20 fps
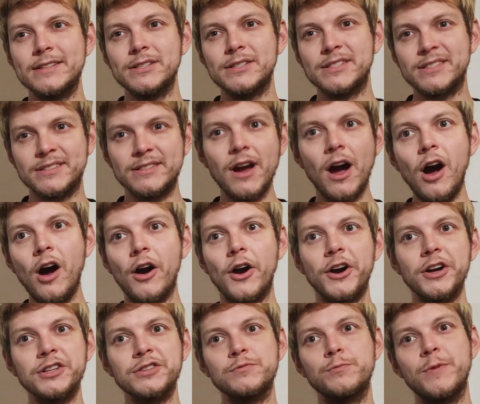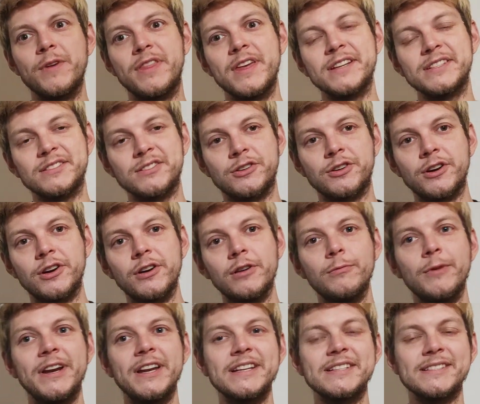starts with his turn
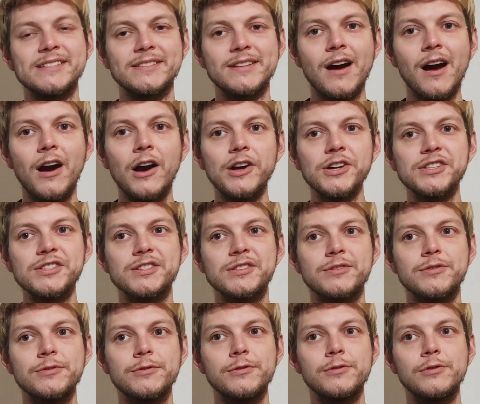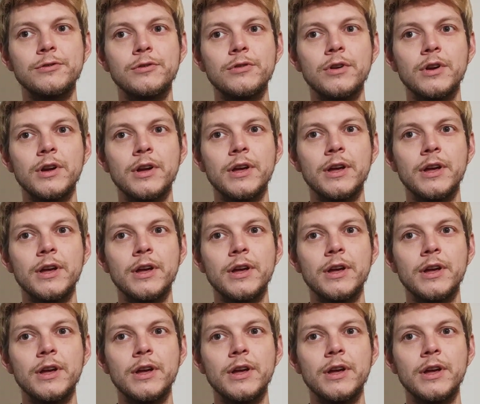when he starts to,